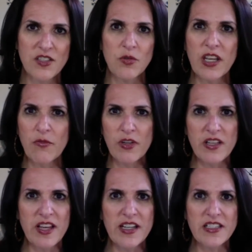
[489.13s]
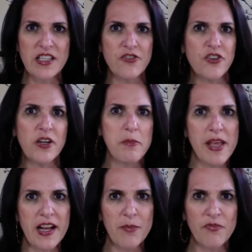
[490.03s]
So get rid of that idea that you're going to
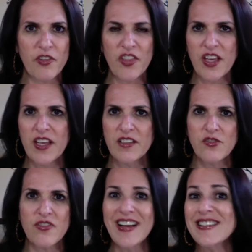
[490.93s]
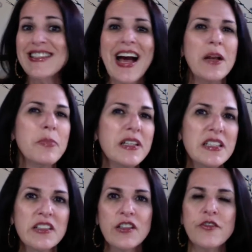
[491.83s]
make up for things or that it's not a big
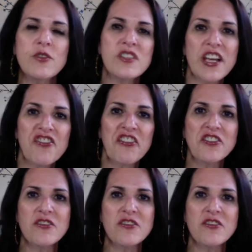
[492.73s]
deal if you say you're going